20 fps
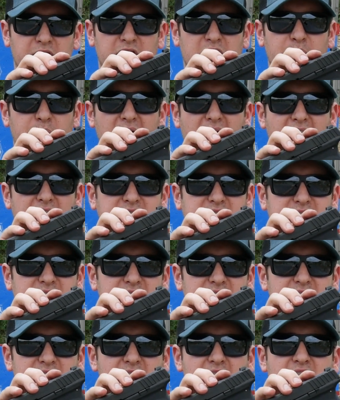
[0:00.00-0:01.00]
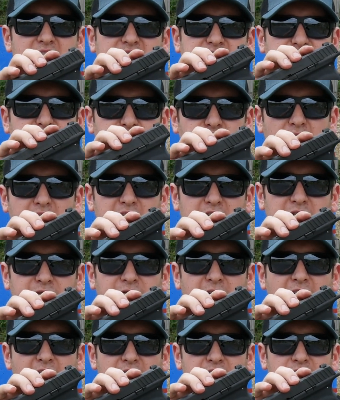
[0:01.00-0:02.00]
capacity
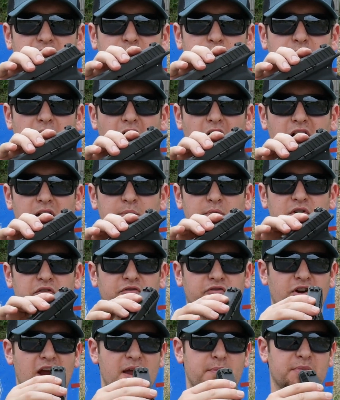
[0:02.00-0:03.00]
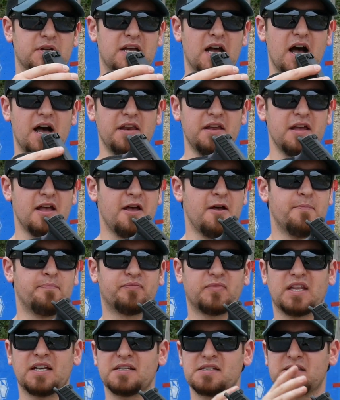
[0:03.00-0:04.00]
striker-fired polymer frame gun,
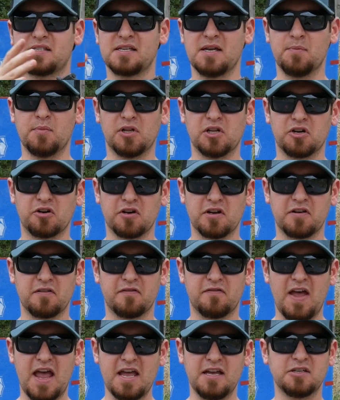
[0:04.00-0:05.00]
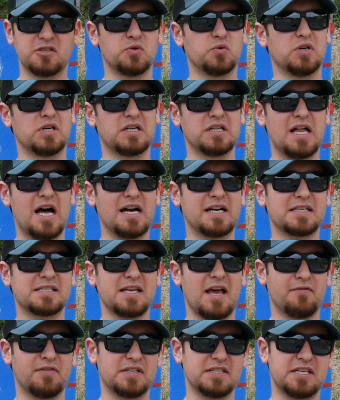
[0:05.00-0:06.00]
similar in vein to a Glock
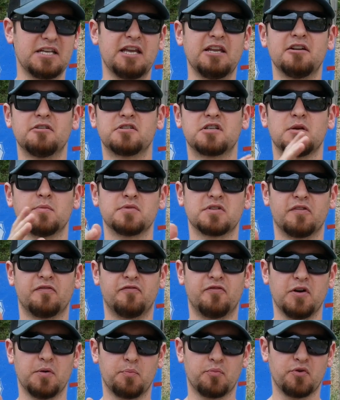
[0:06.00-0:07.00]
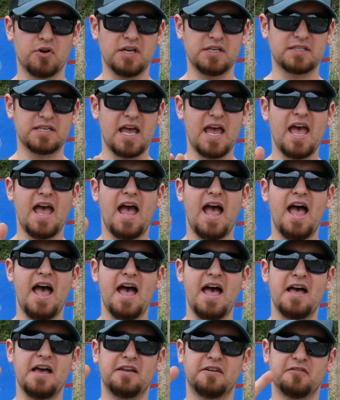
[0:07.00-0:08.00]
17 in terms of footprint
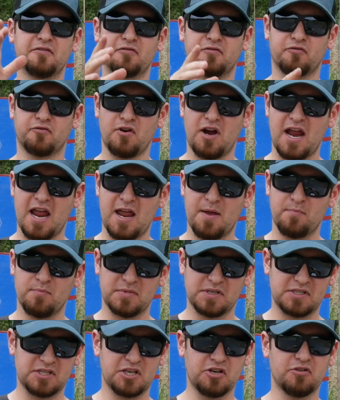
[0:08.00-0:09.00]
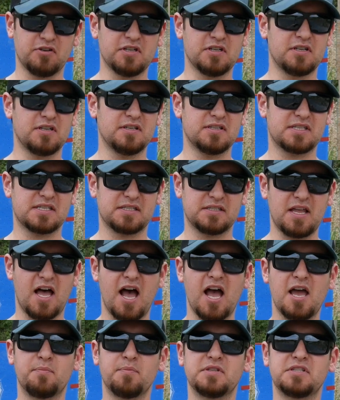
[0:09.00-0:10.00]
and frame material,
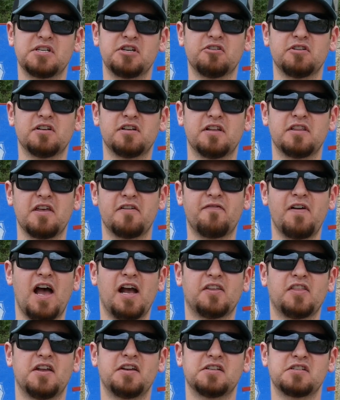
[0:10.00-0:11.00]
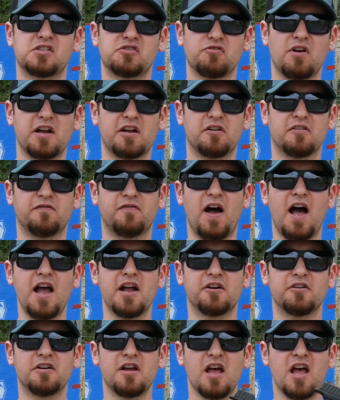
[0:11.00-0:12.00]
slide material, and the fact that it's
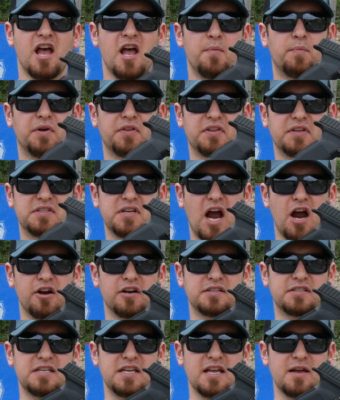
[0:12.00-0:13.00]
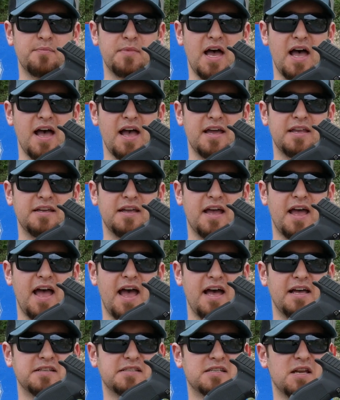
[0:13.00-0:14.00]
striker-fired. But the Tara TM-9
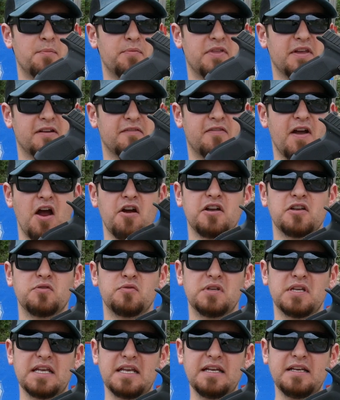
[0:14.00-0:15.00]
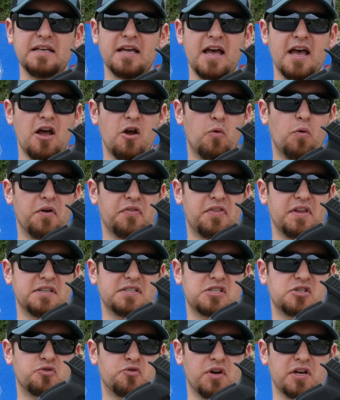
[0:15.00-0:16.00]
has something very unique with
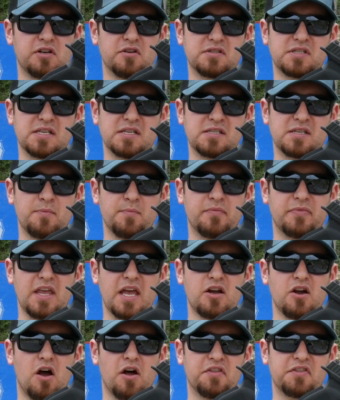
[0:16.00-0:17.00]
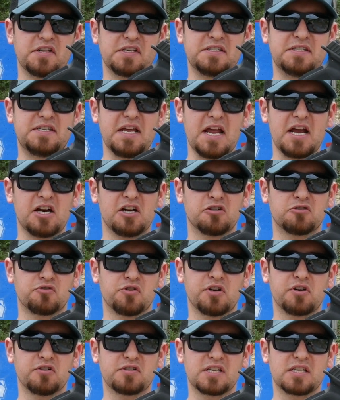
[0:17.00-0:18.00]
its trigger system. They call it the DARE
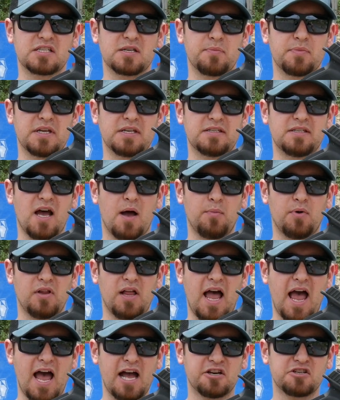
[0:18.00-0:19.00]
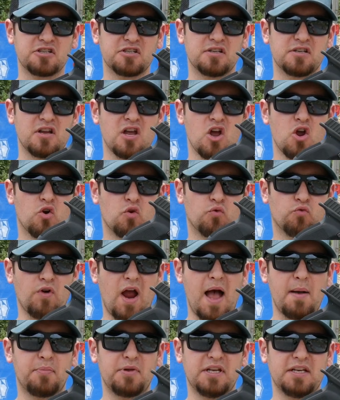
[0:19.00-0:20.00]
trigger system, the double action
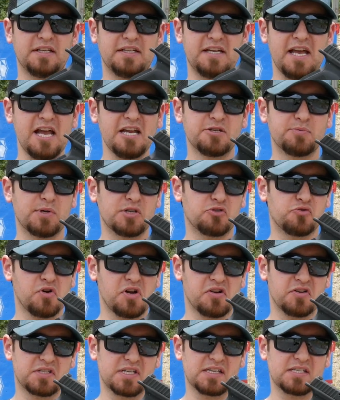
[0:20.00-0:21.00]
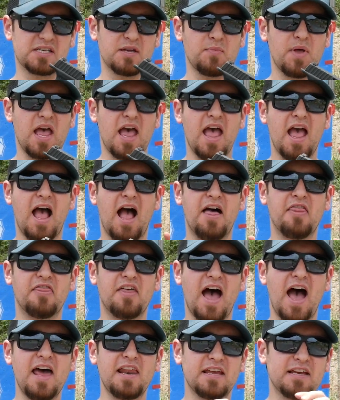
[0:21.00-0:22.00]
rapid engagement trigger system, and
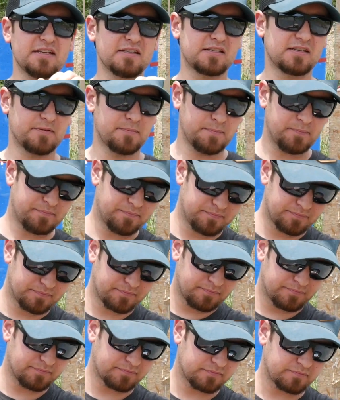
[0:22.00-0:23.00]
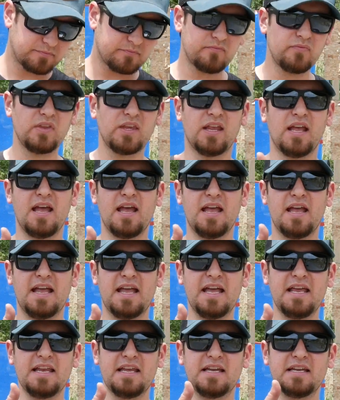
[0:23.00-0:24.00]
that is,
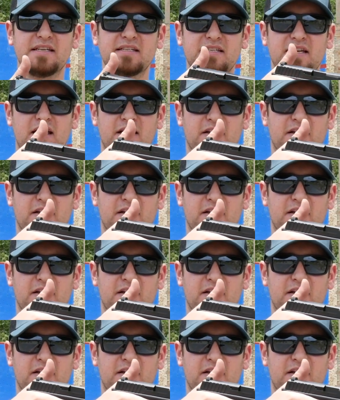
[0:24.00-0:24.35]
it is